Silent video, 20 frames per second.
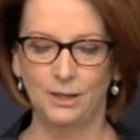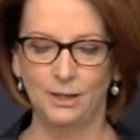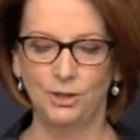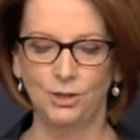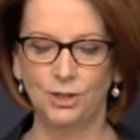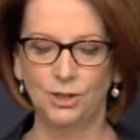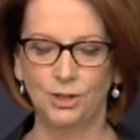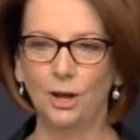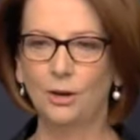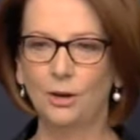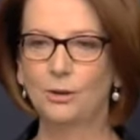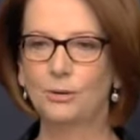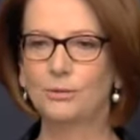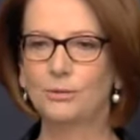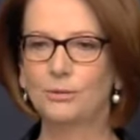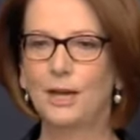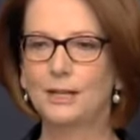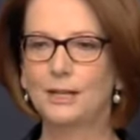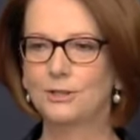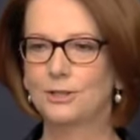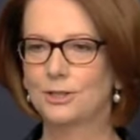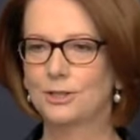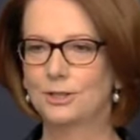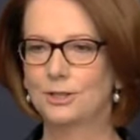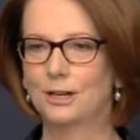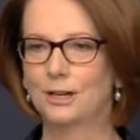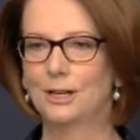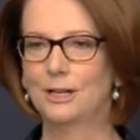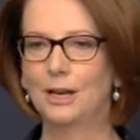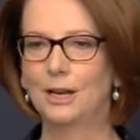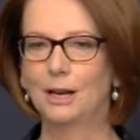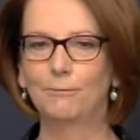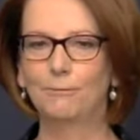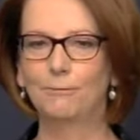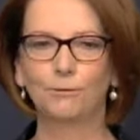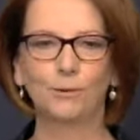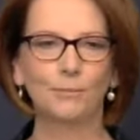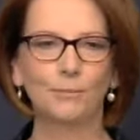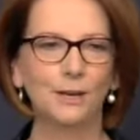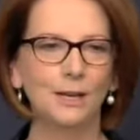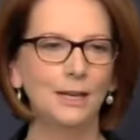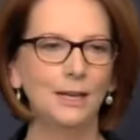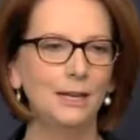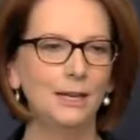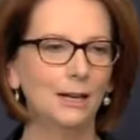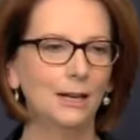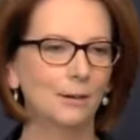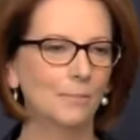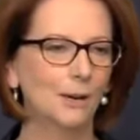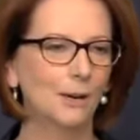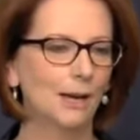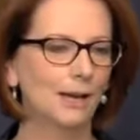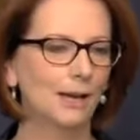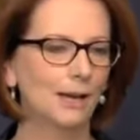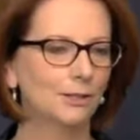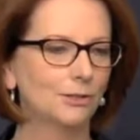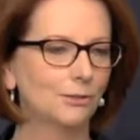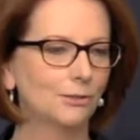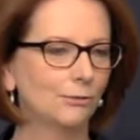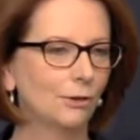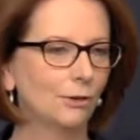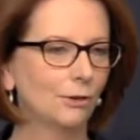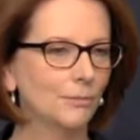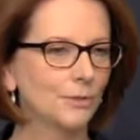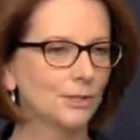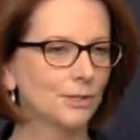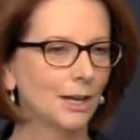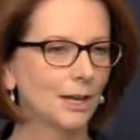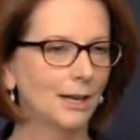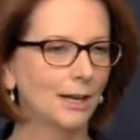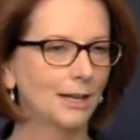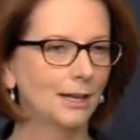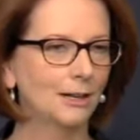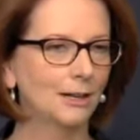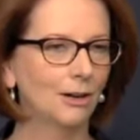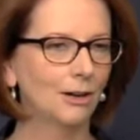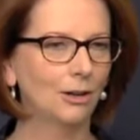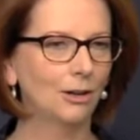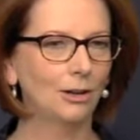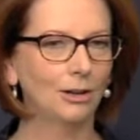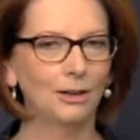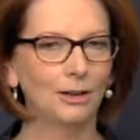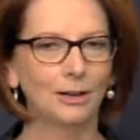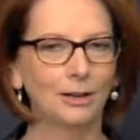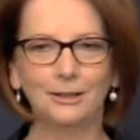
So that's enough from me, apart from saying I'll